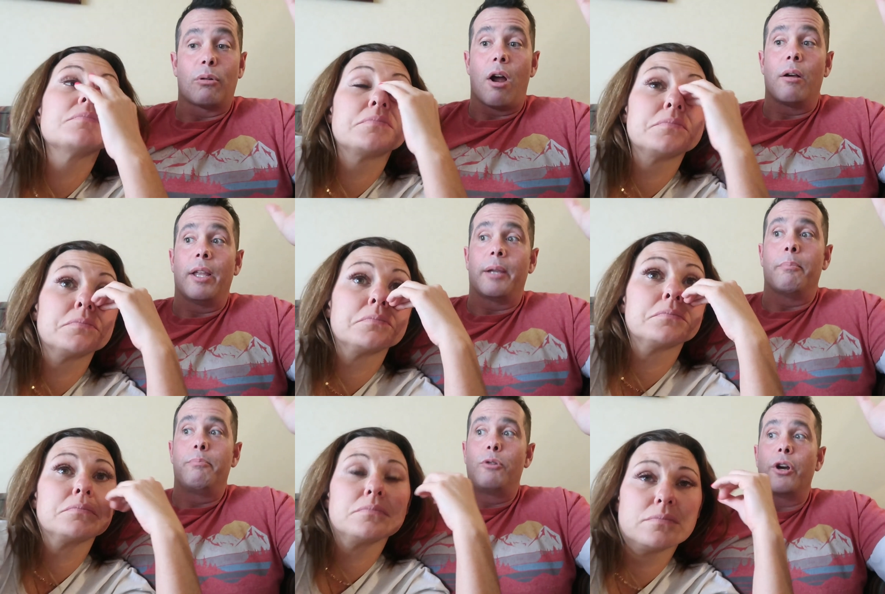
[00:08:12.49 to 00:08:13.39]
Speaker 1: bro like
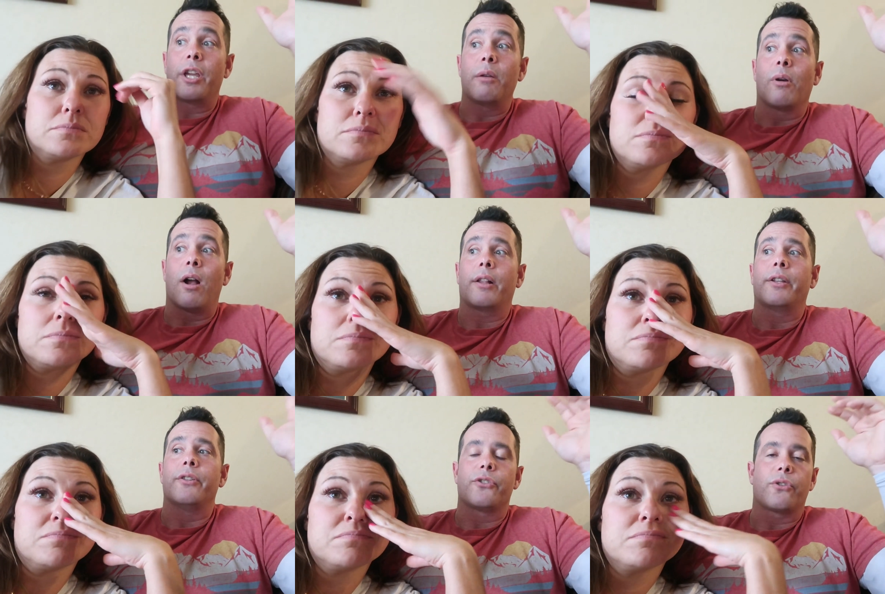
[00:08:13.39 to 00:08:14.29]
cooking
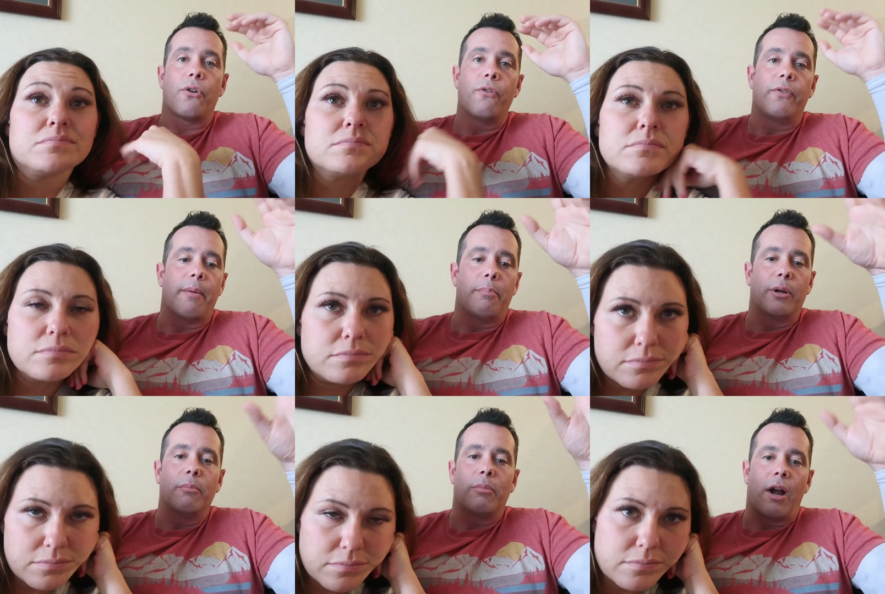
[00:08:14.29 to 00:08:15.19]
broccoli in the stove that
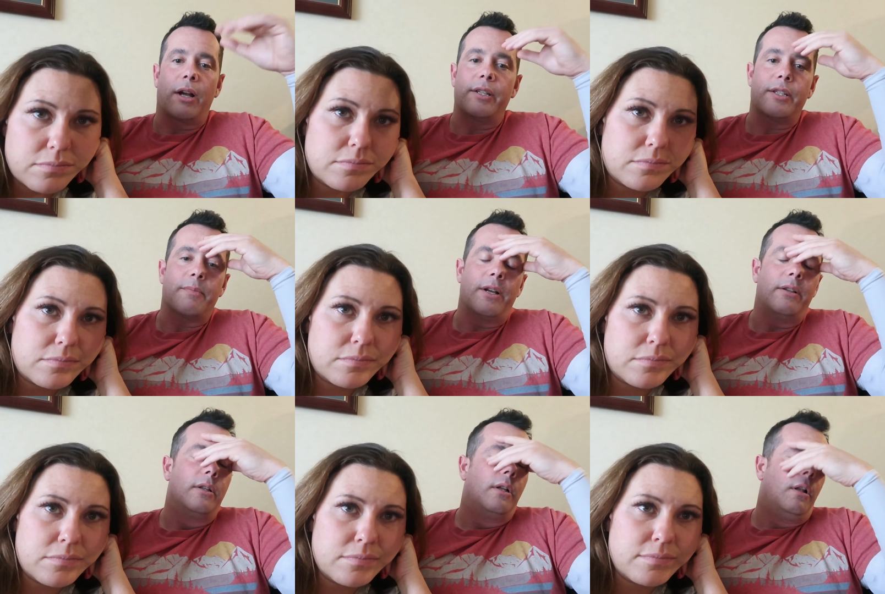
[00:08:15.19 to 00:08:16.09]
burnt broccoli smell
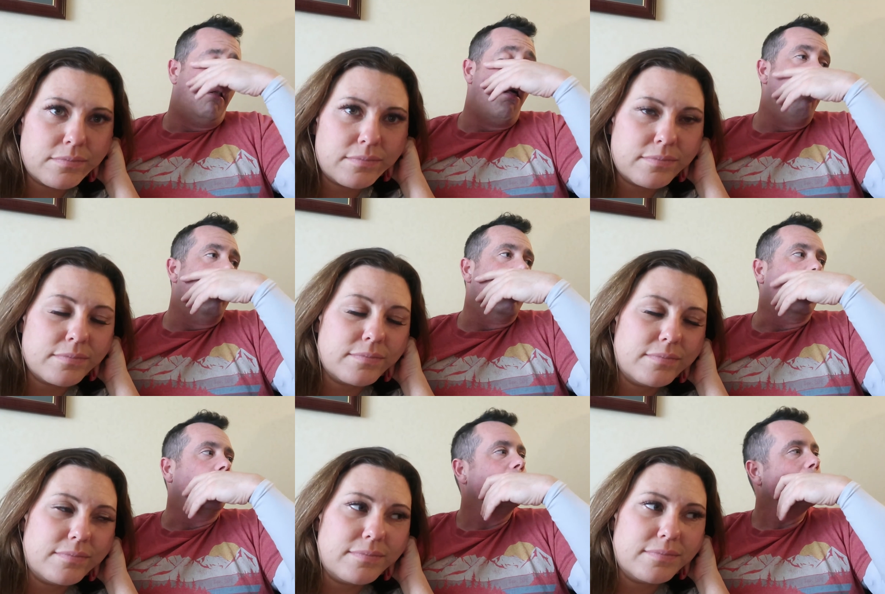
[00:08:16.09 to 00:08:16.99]

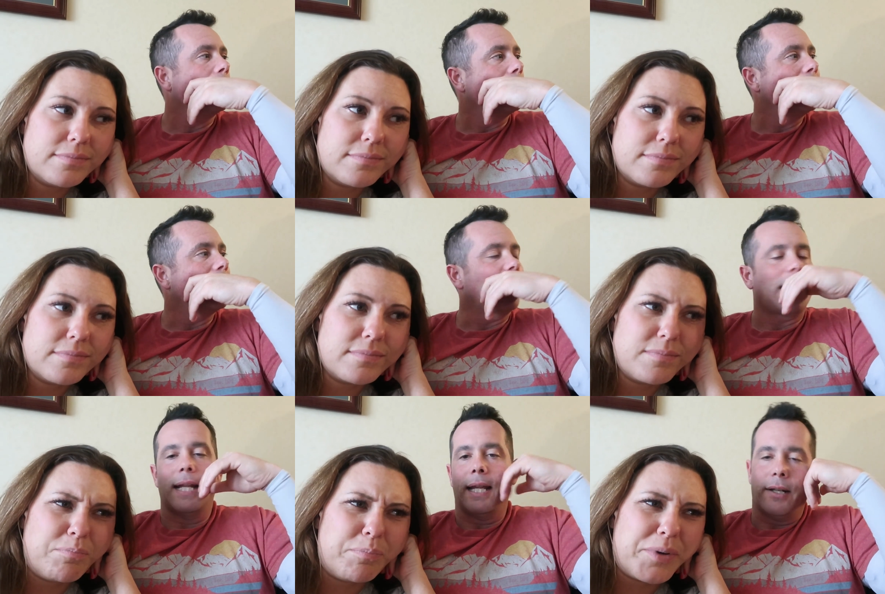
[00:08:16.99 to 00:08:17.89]
ugh oh man i
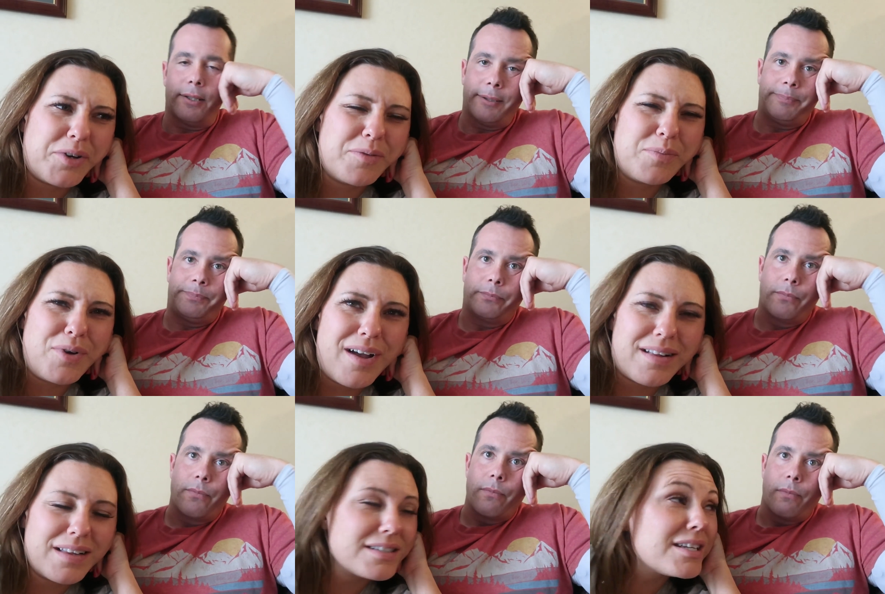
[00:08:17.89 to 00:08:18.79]
can't handle burnt it burnt
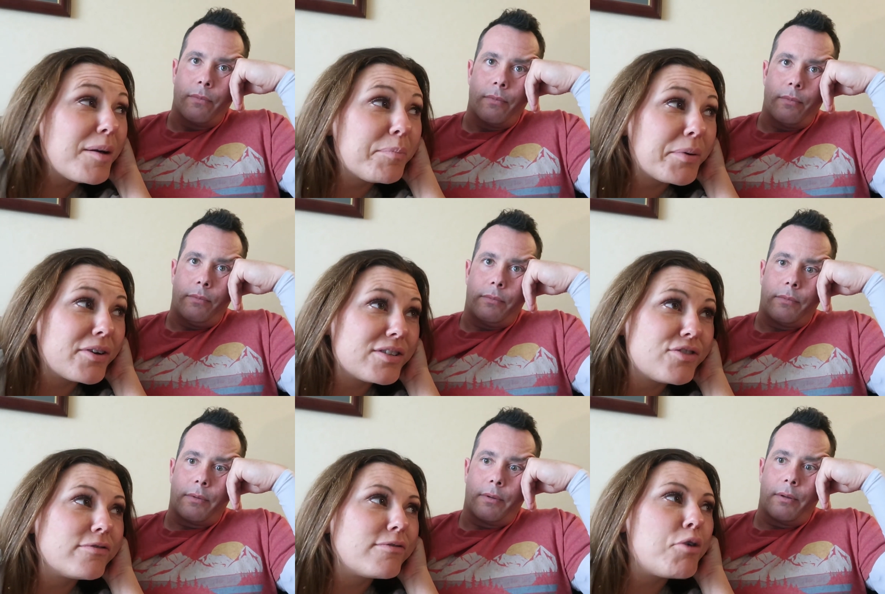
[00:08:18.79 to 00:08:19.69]
Speaker 2: broccoli it's not burnt
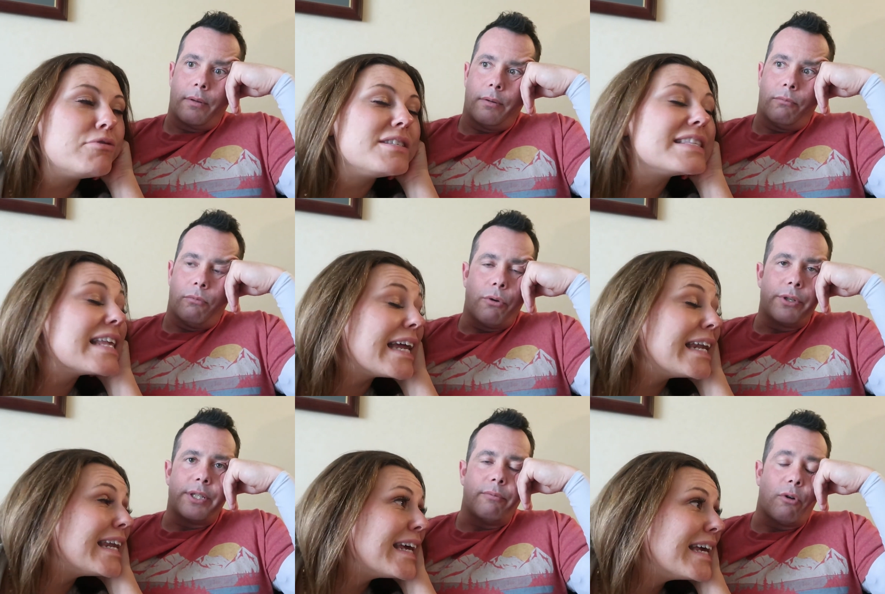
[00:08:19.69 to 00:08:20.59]
it's roasted
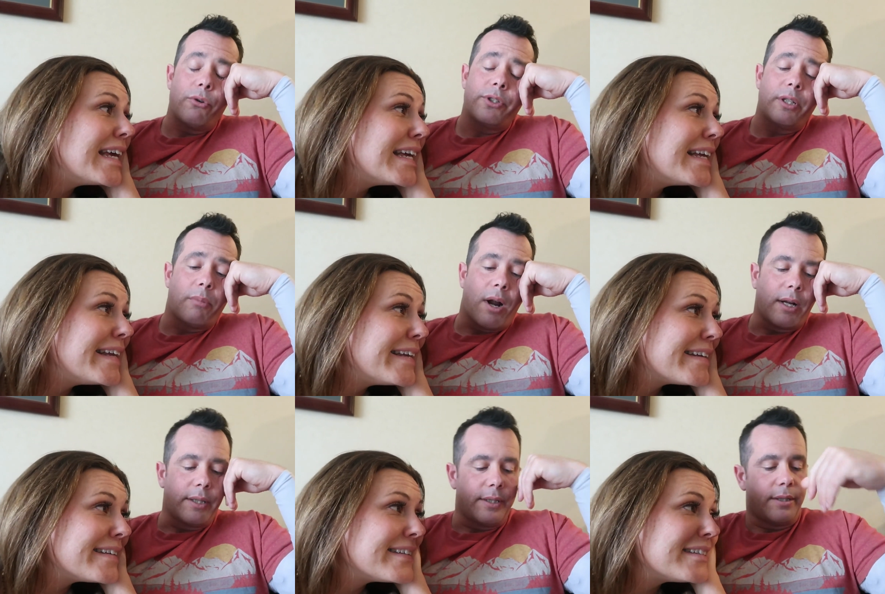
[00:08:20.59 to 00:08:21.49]
Roast,
Speaker 1: roasted
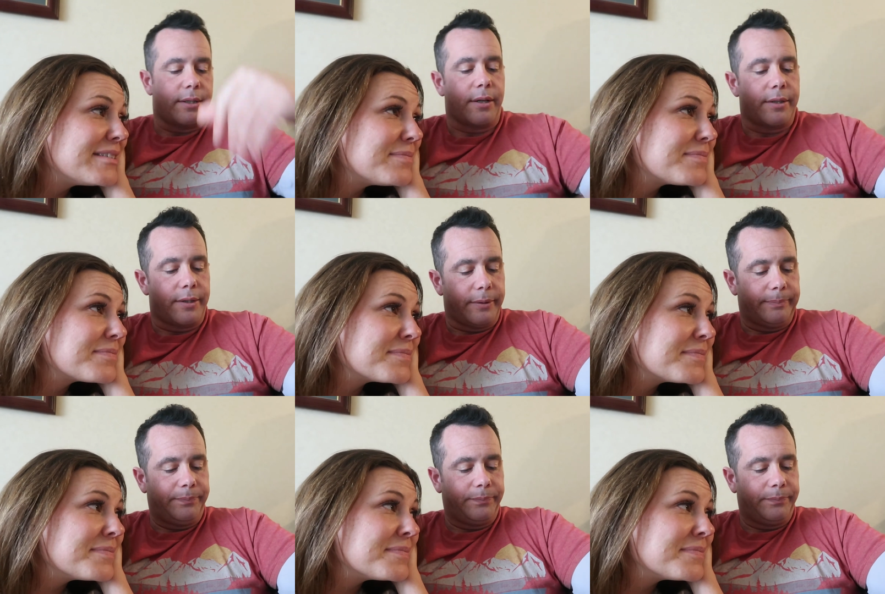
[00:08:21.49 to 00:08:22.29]
broccoli is disgusting